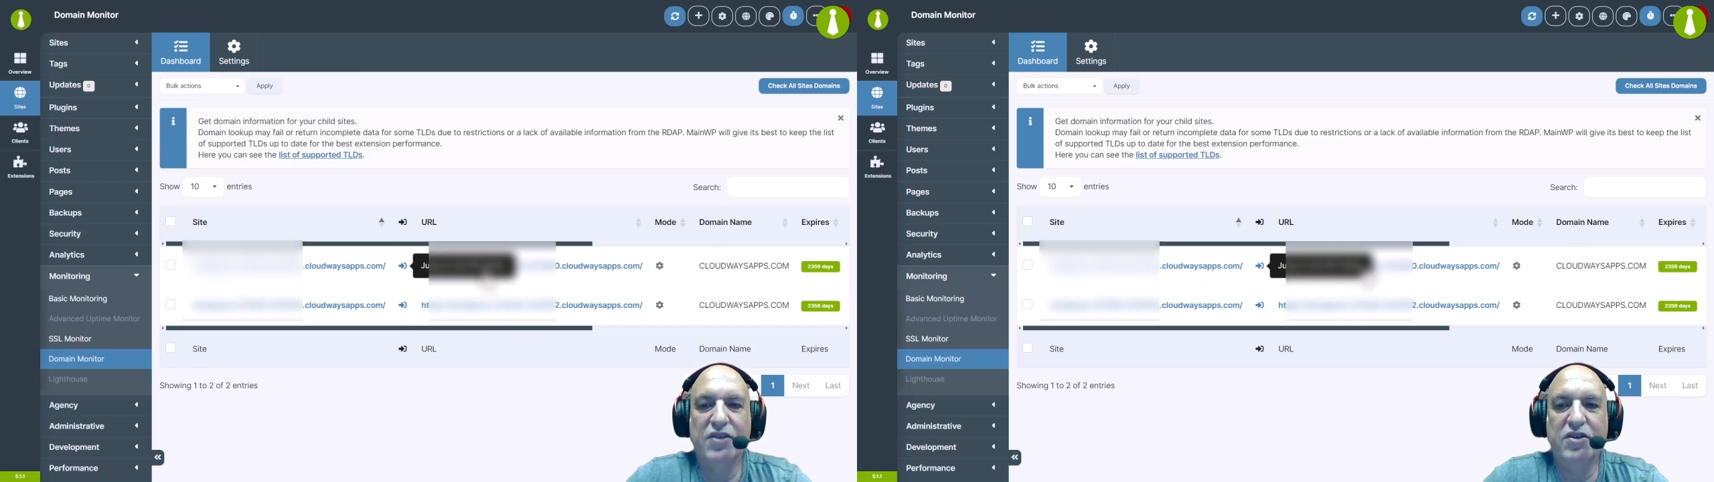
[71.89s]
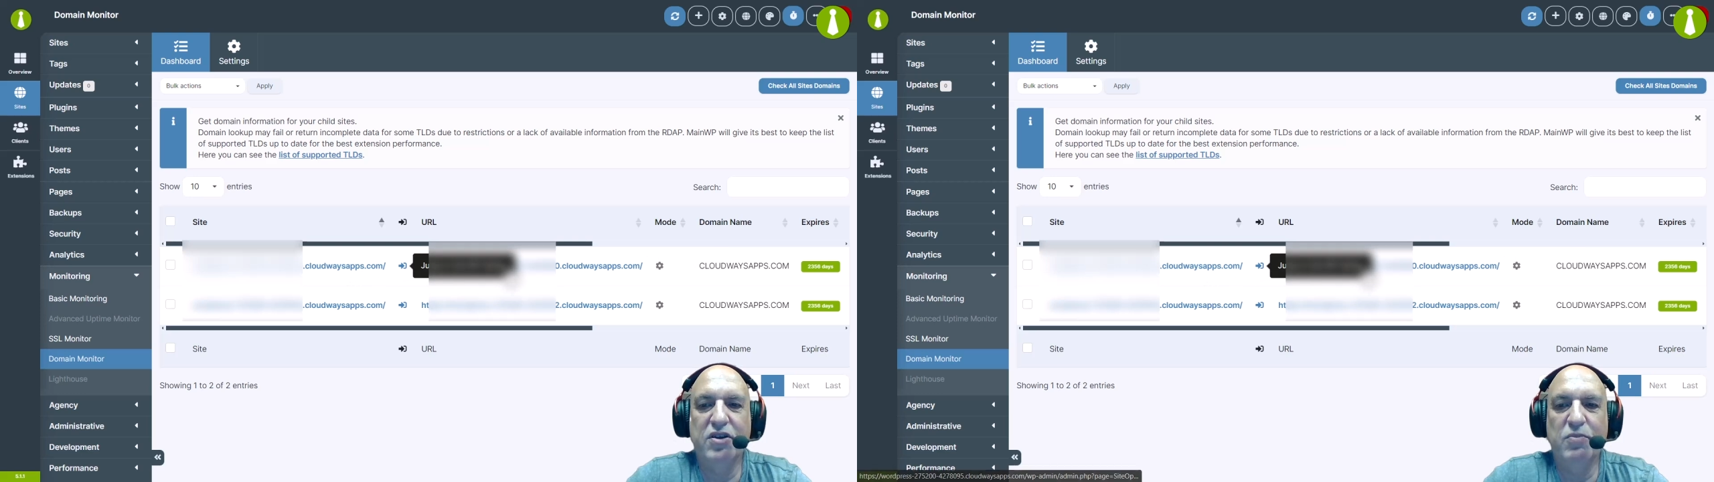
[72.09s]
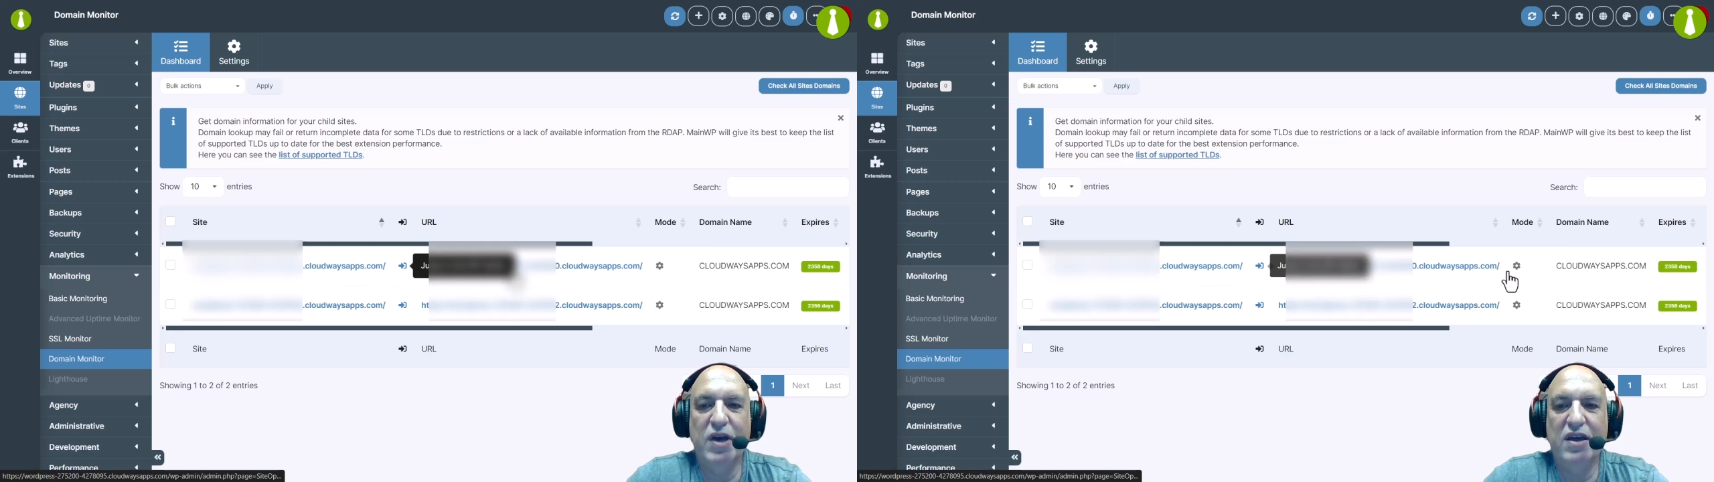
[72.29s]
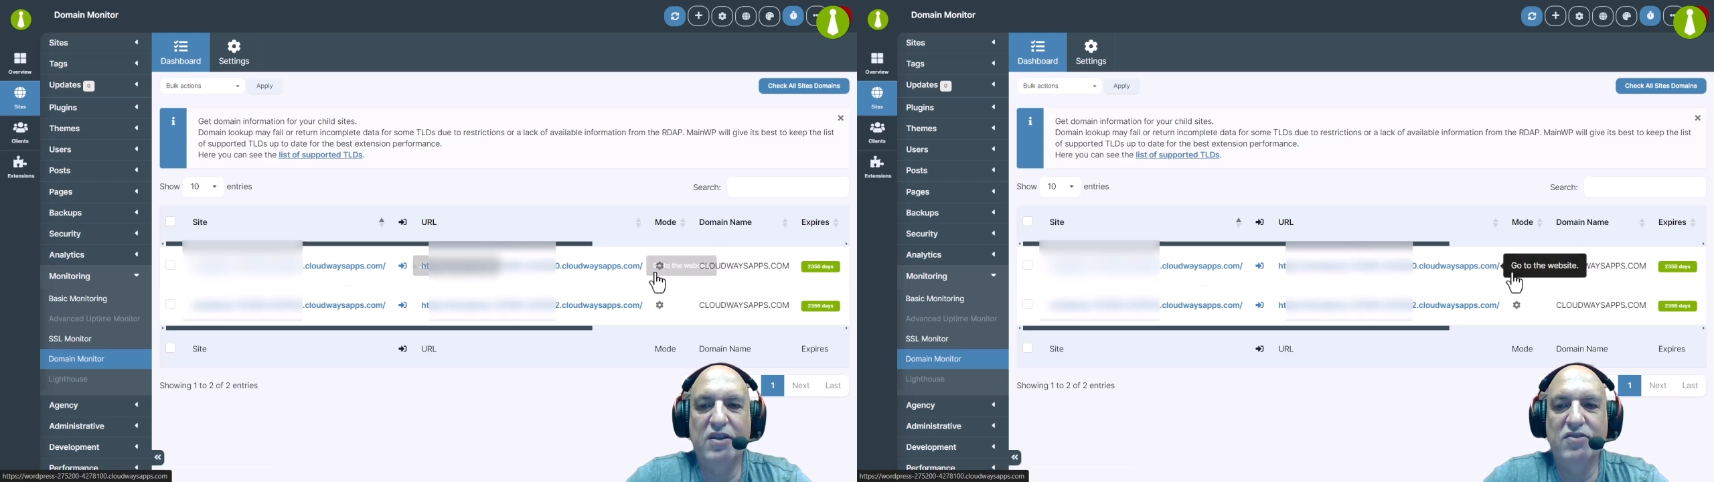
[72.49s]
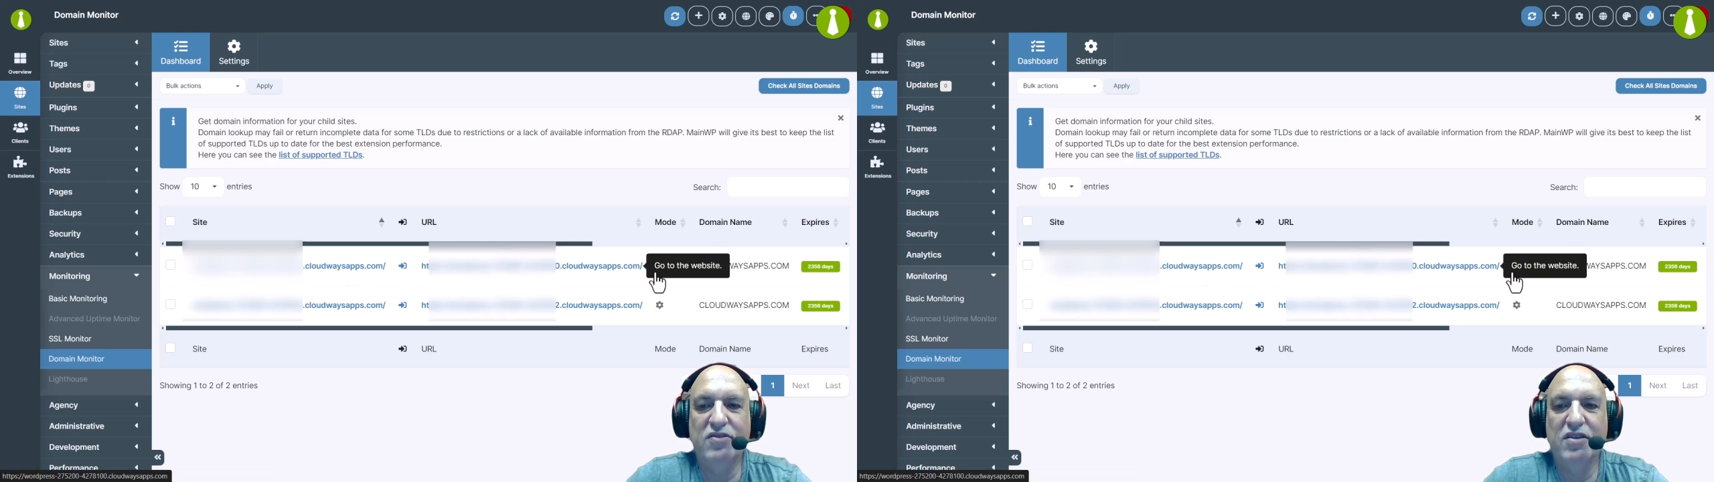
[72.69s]

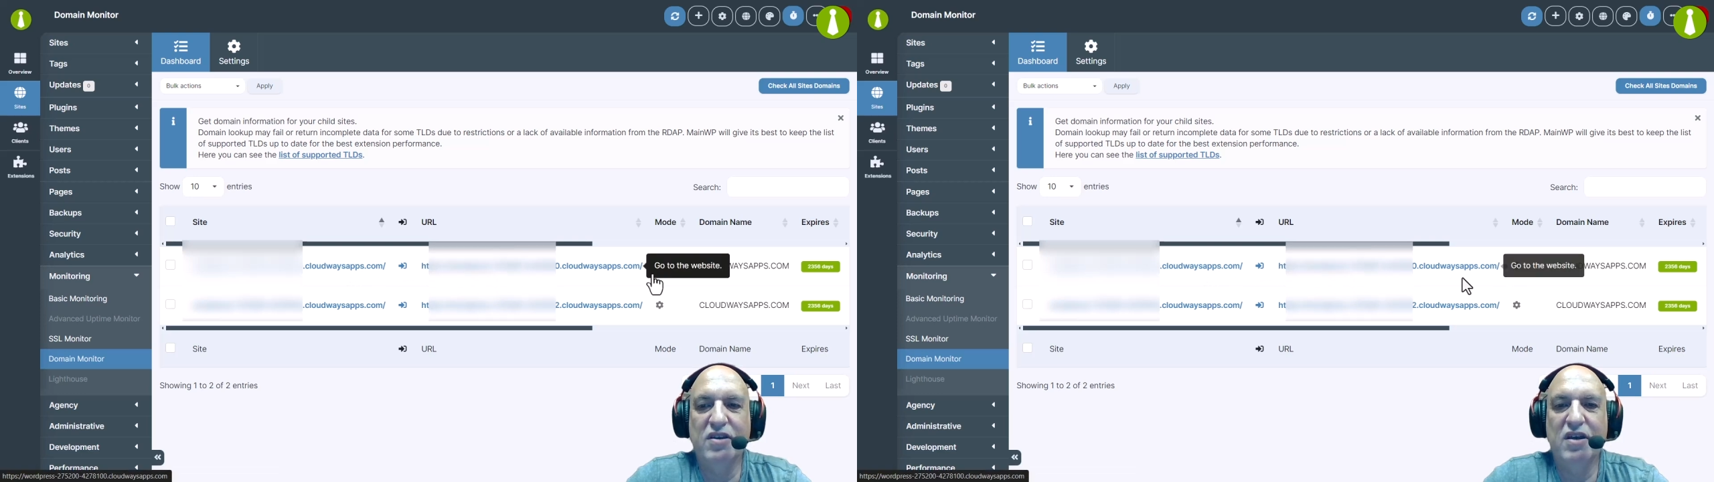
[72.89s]
domains